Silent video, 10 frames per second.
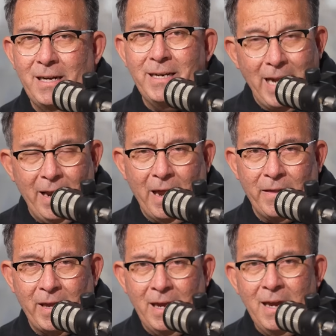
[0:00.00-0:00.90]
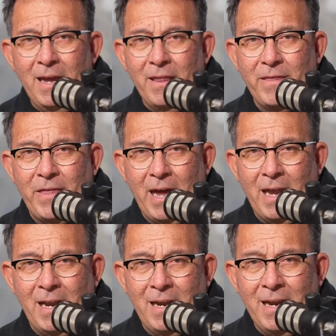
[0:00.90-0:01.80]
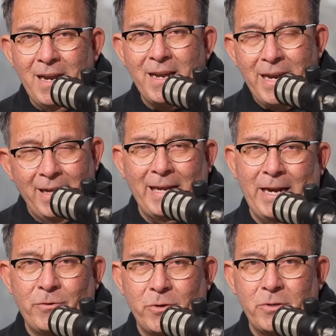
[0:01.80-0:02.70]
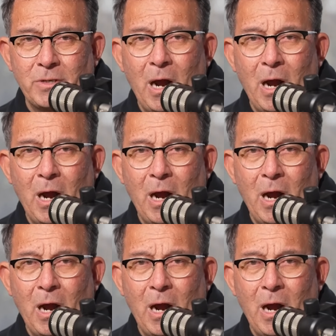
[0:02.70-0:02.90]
none other than Neil Andrews,